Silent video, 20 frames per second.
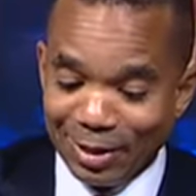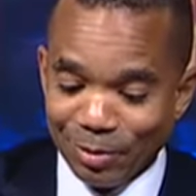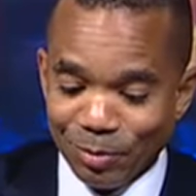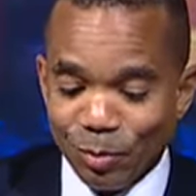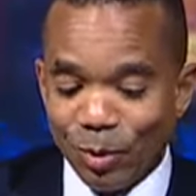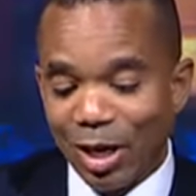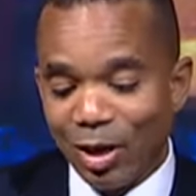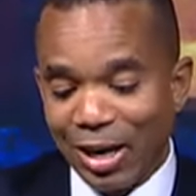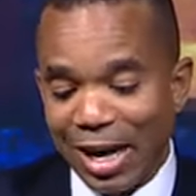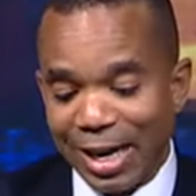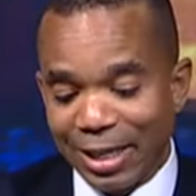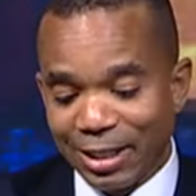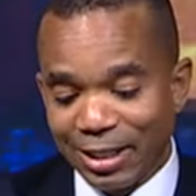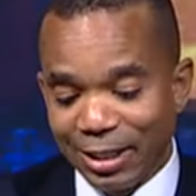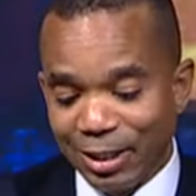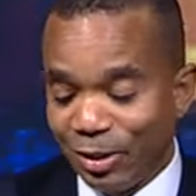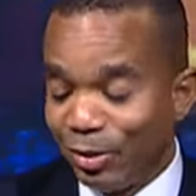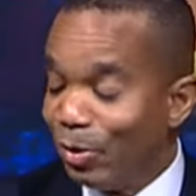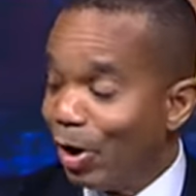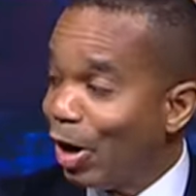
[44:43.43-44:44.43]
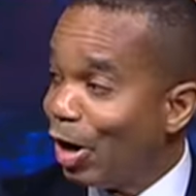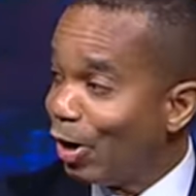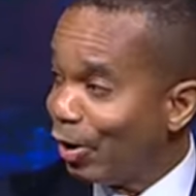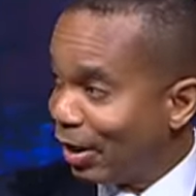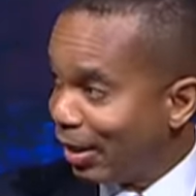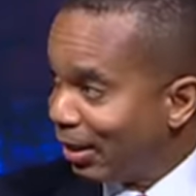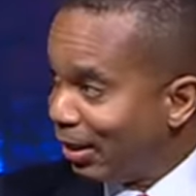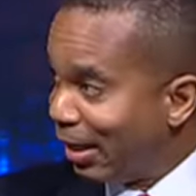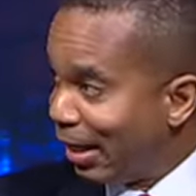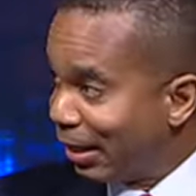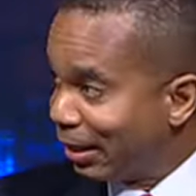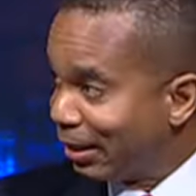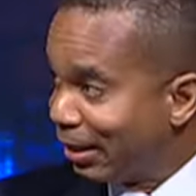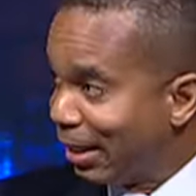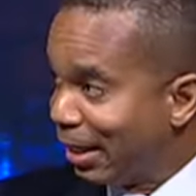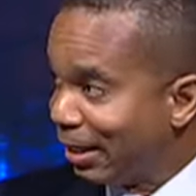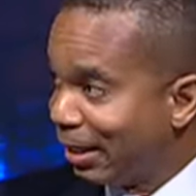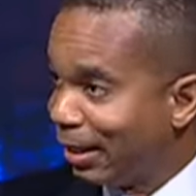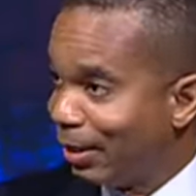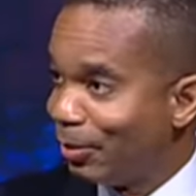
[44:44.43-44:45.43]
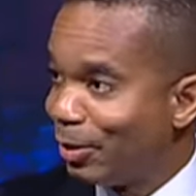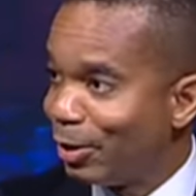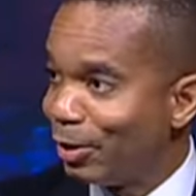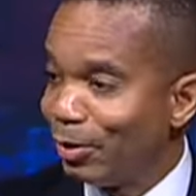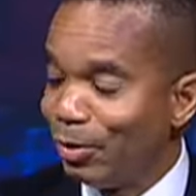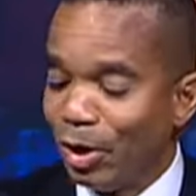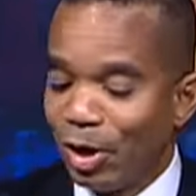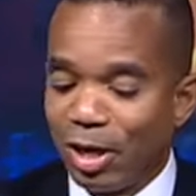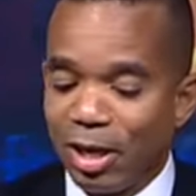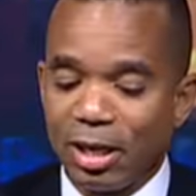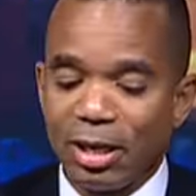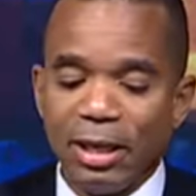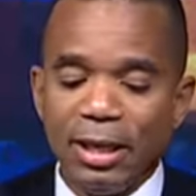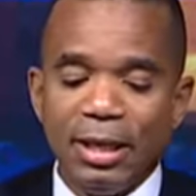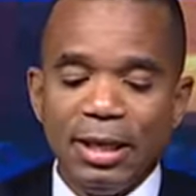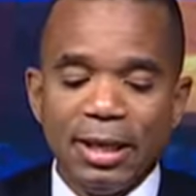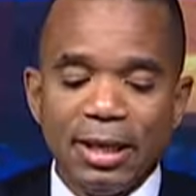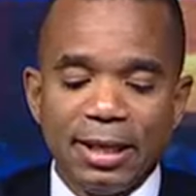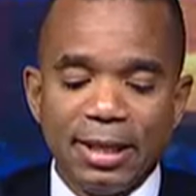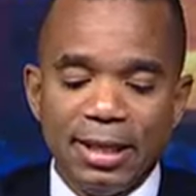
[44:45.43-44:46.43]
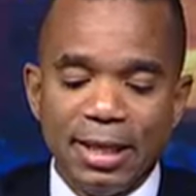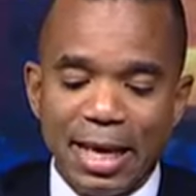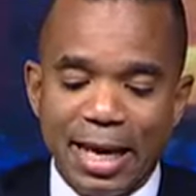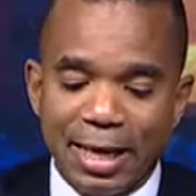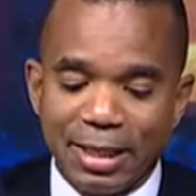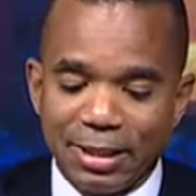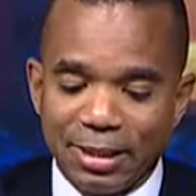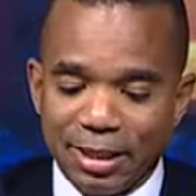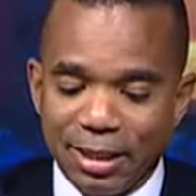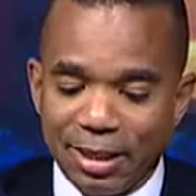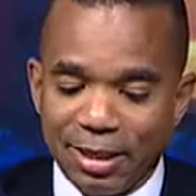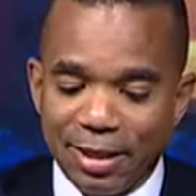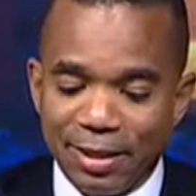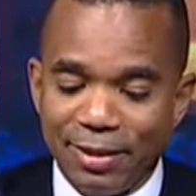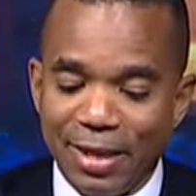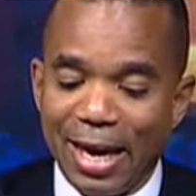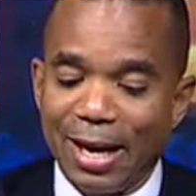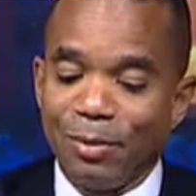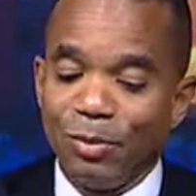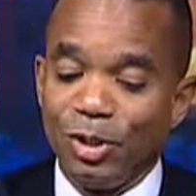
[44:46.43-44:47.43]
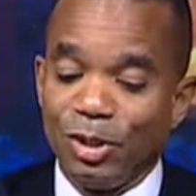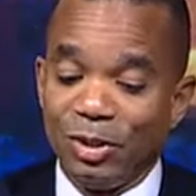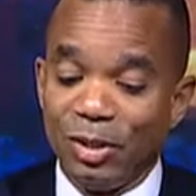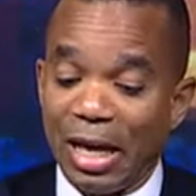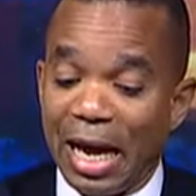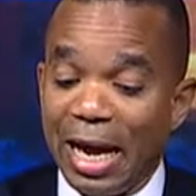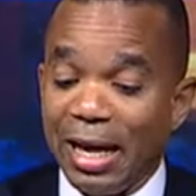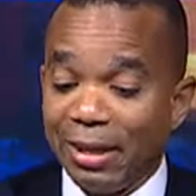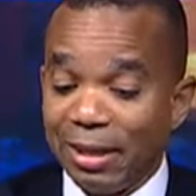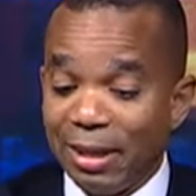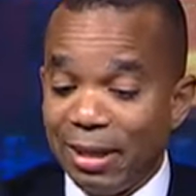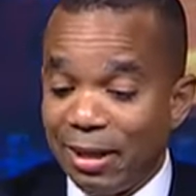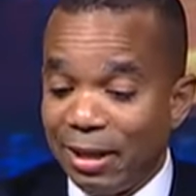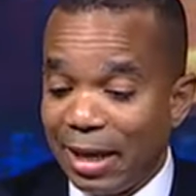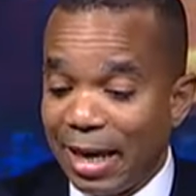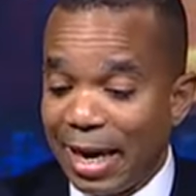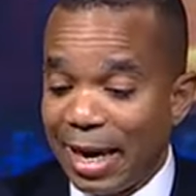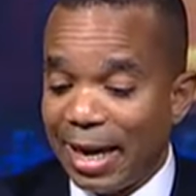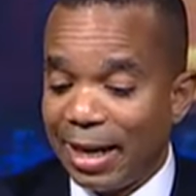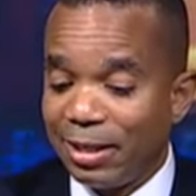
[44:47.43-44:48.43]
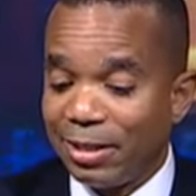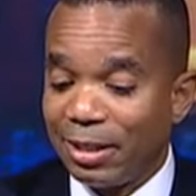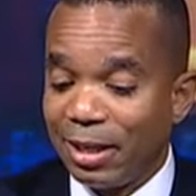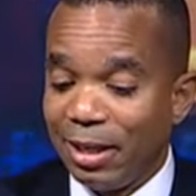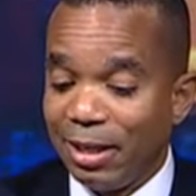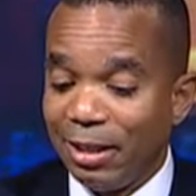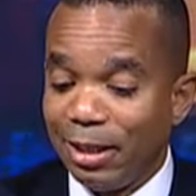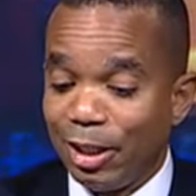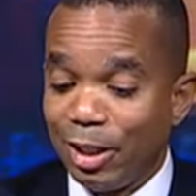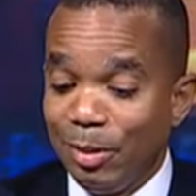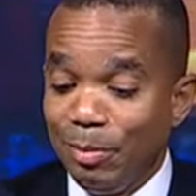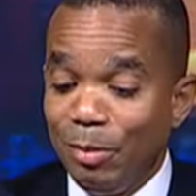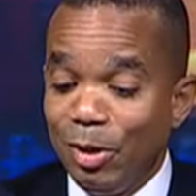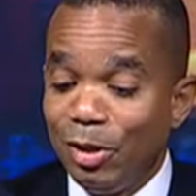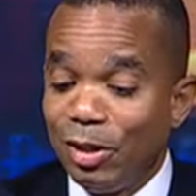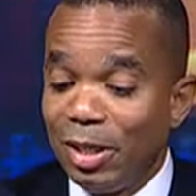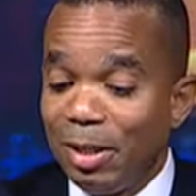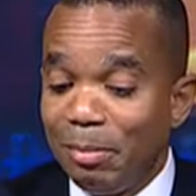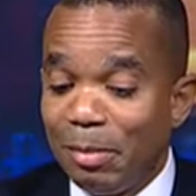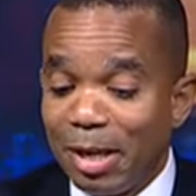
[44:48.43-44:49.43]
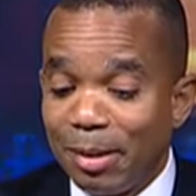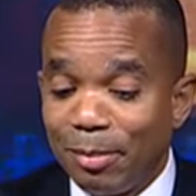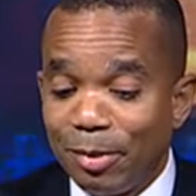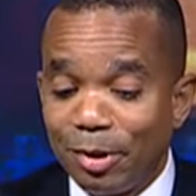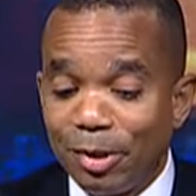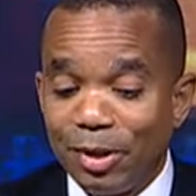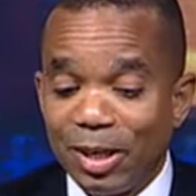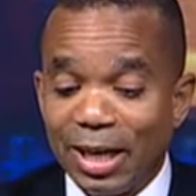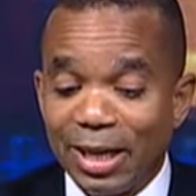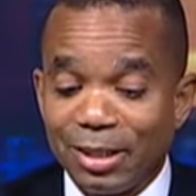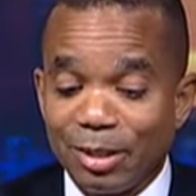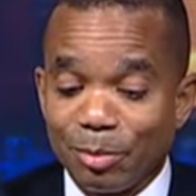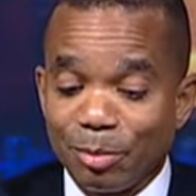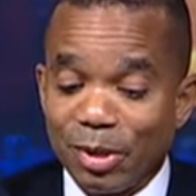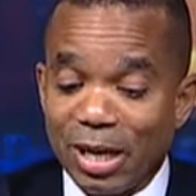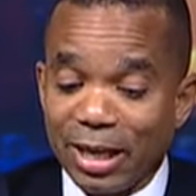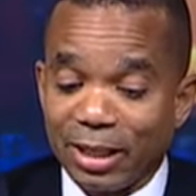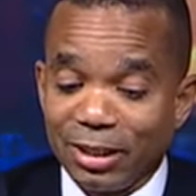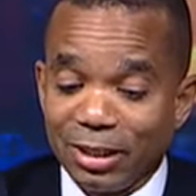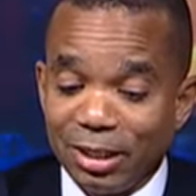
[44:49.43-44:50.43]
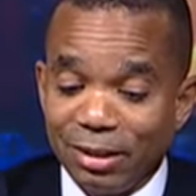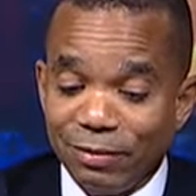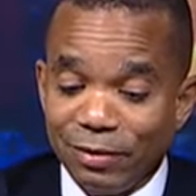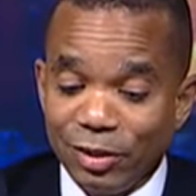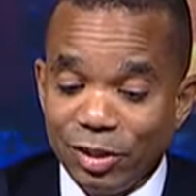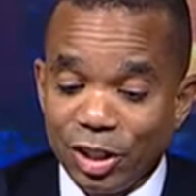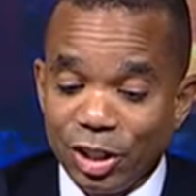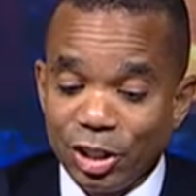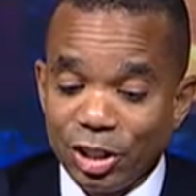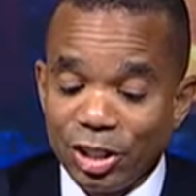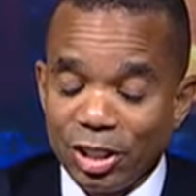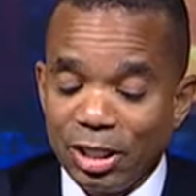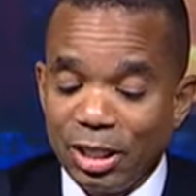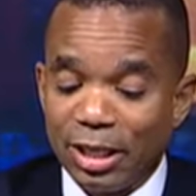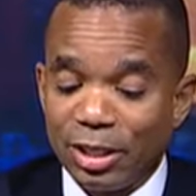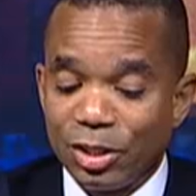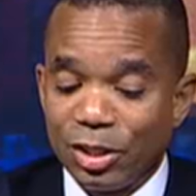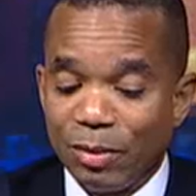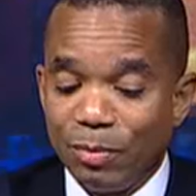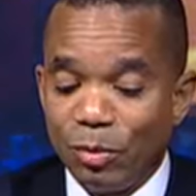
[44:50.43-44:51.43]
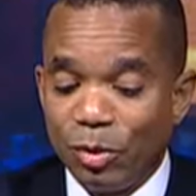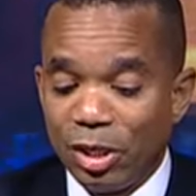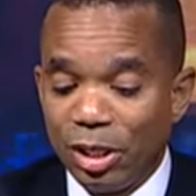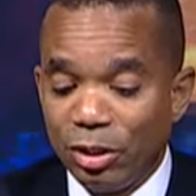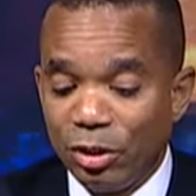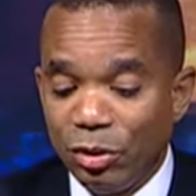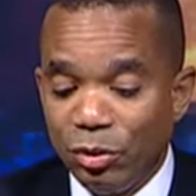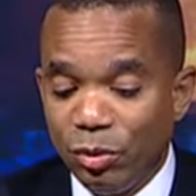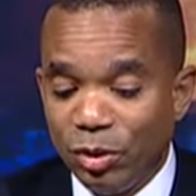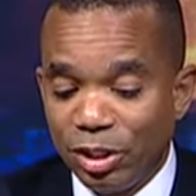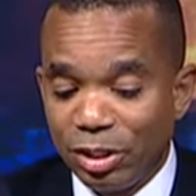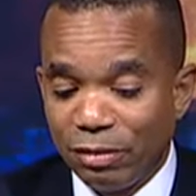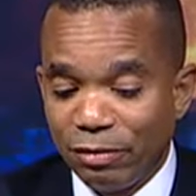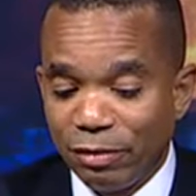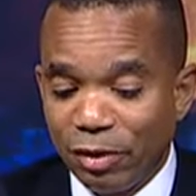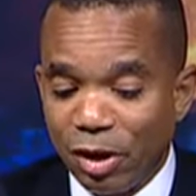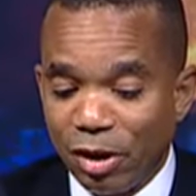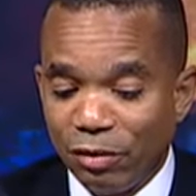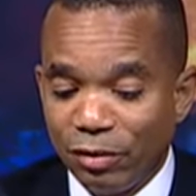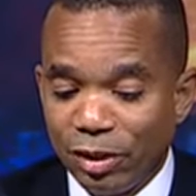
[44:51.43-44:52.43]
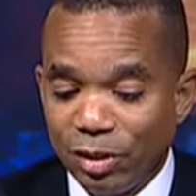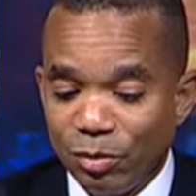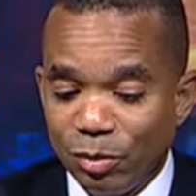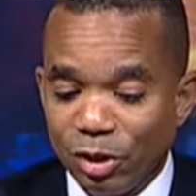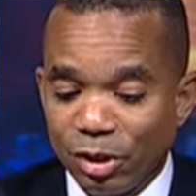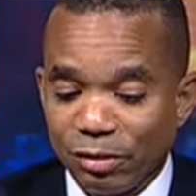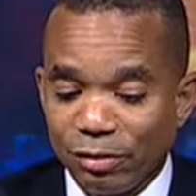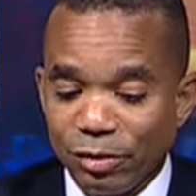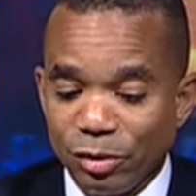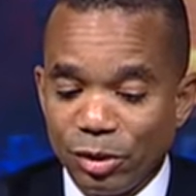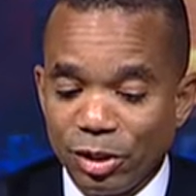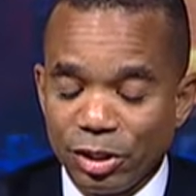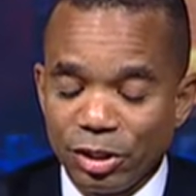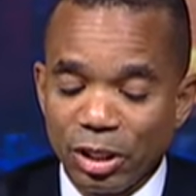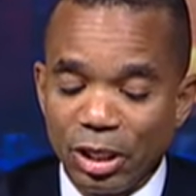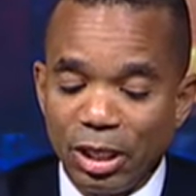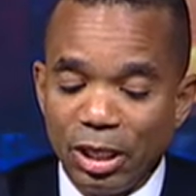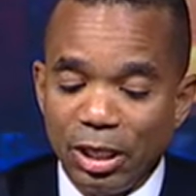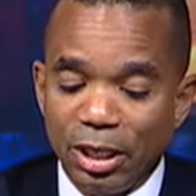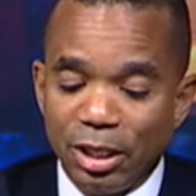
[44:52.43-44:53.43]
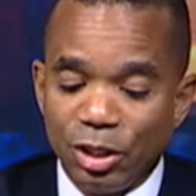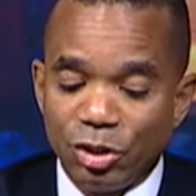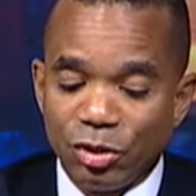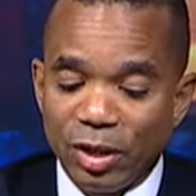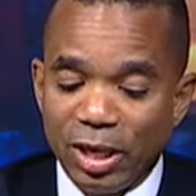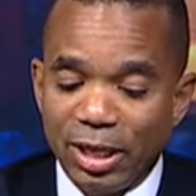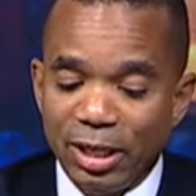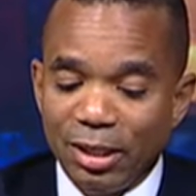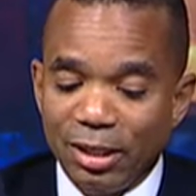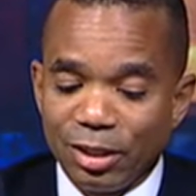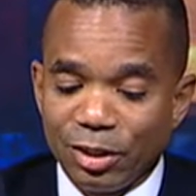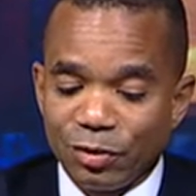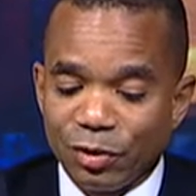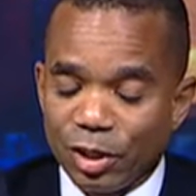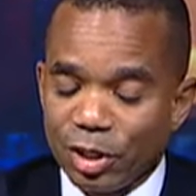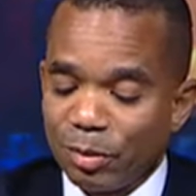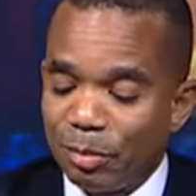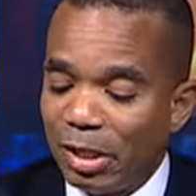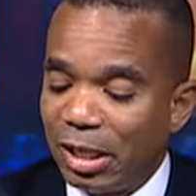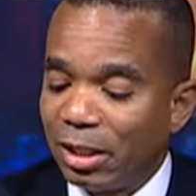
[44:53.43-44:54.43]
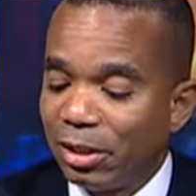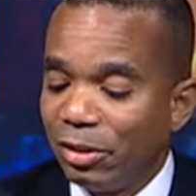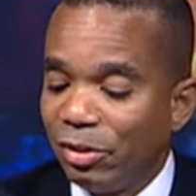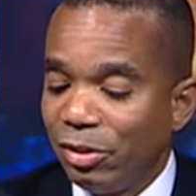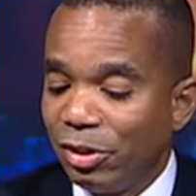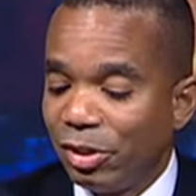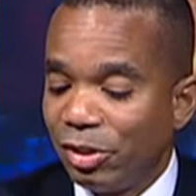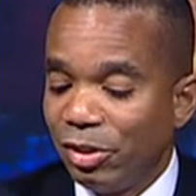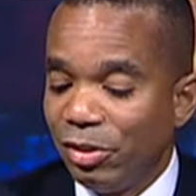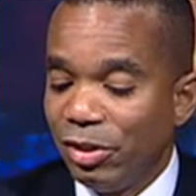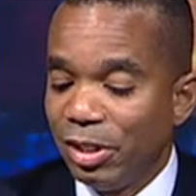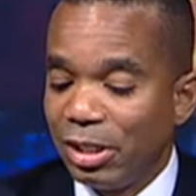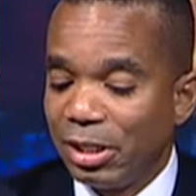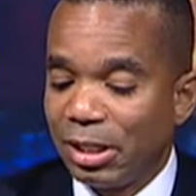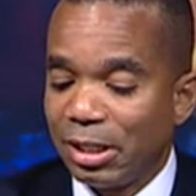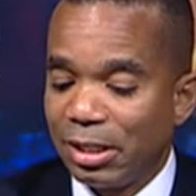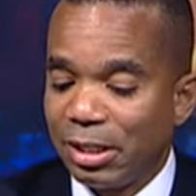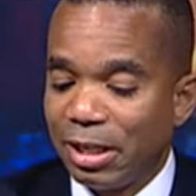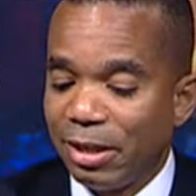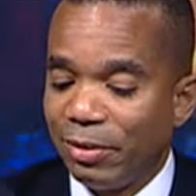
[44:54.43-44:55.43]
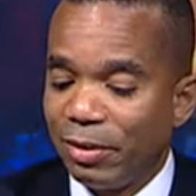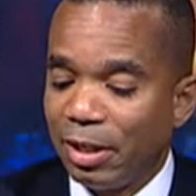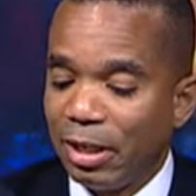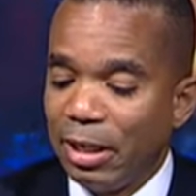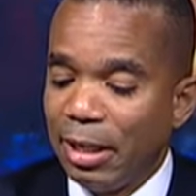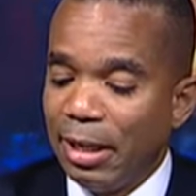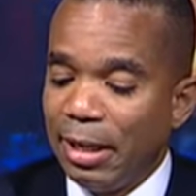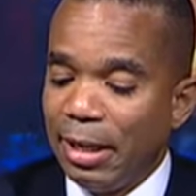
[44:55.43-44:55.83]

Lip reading: well, actually through ARA, I think it was through ARA, that was, I think, as a community member, as a practicing physician, as someone who is involved in workforce training as far as medical students, et cetera,